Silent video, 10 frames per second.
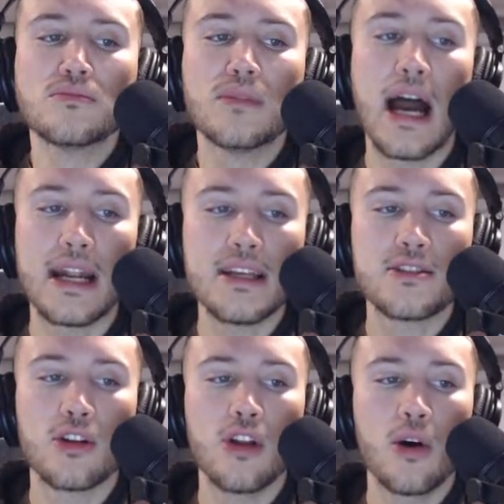I need
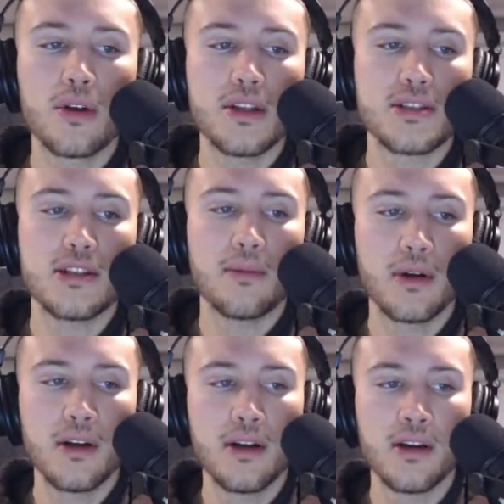to lower this
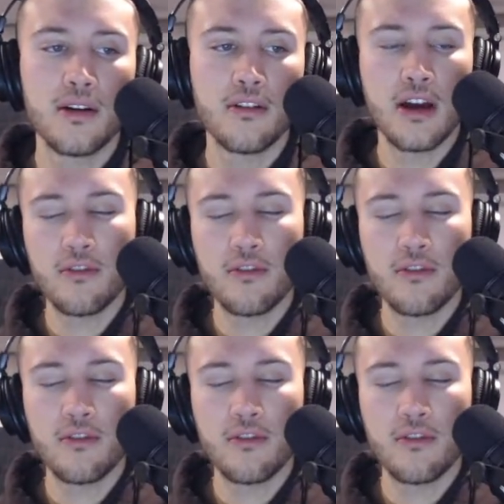number, right?